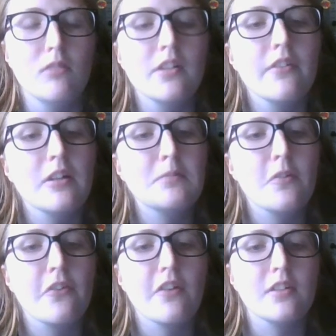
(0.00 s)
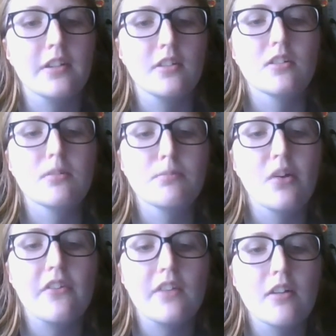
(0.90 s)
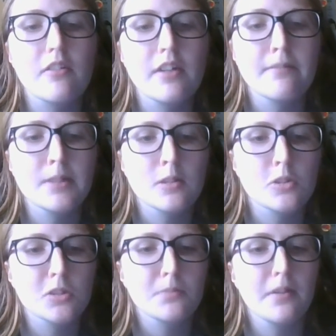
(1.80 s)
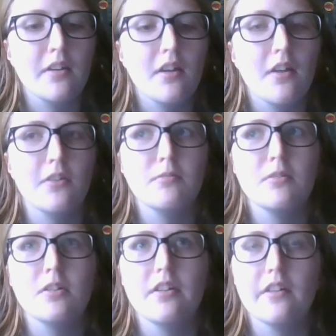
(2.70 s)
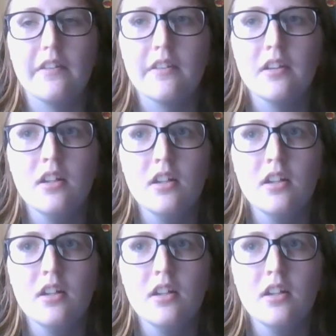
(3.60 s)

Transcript: One of them was on like a Boy Scout camping trip, and the other was